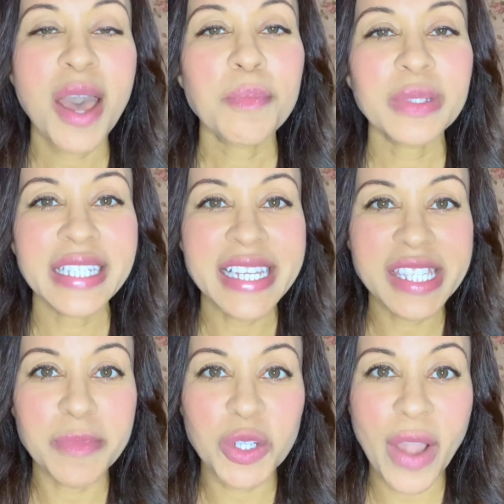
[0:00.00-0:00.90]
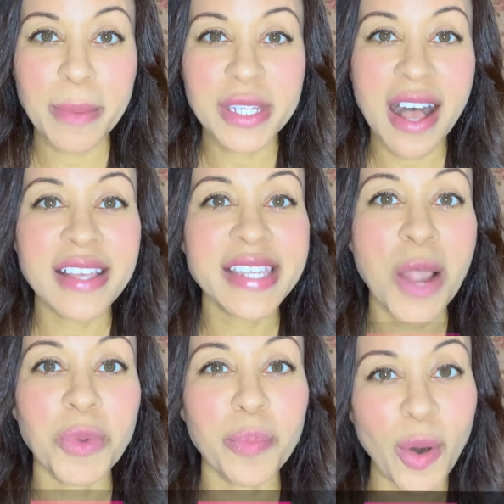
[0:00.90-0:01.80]
please subscribe to us,
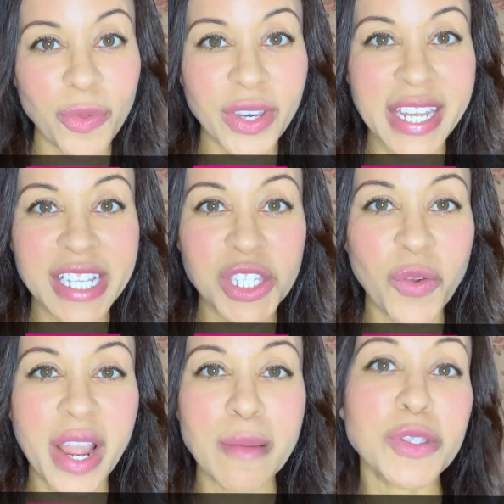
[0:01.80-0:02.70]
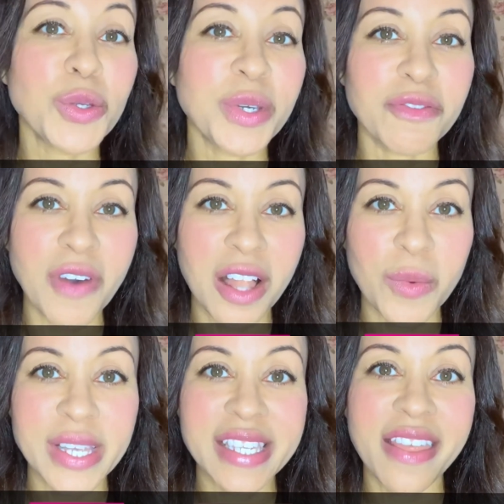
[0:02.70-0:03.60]
and we're both on Instagram, so you can
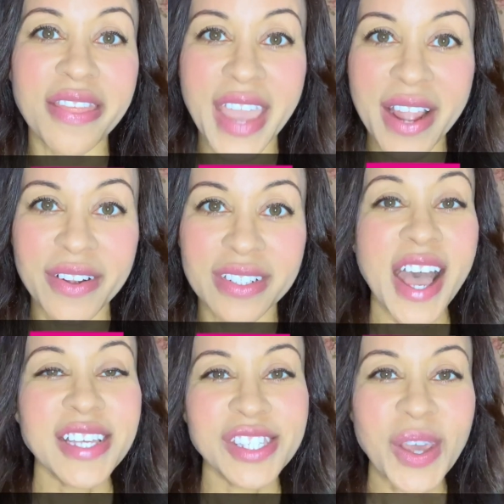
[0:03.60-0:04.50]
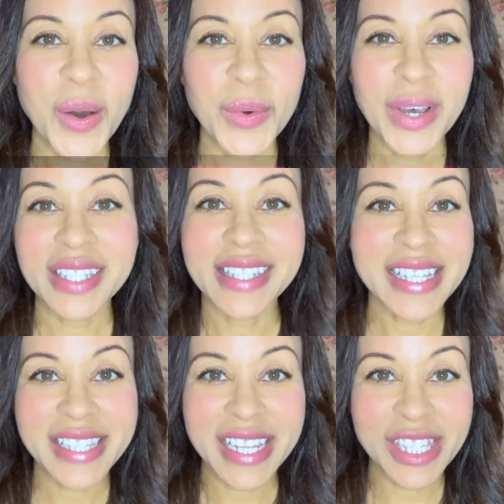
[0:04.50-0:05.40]
follow us there. So
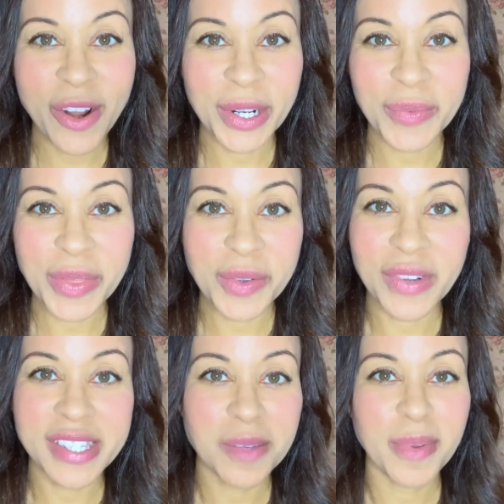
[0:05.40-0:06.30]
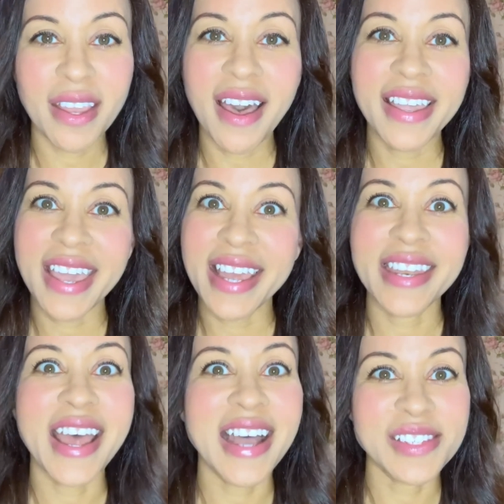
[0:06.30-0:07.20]
let's get started with the recipe. I
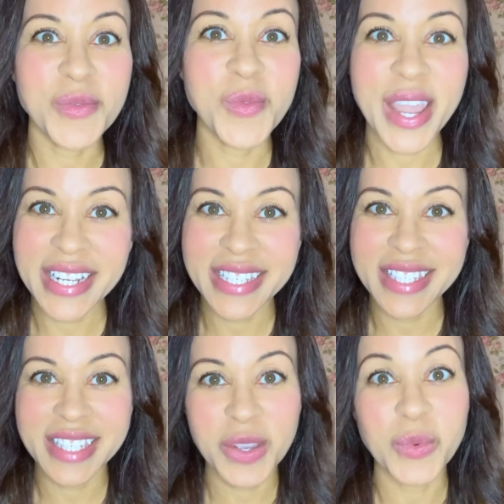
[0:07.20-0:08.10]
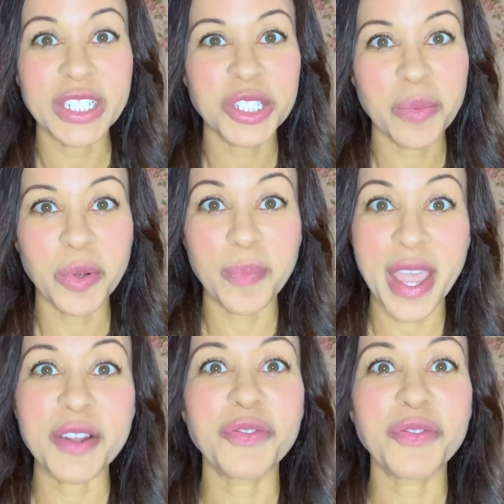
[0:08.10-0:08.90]
cannot wait to see what she prepared for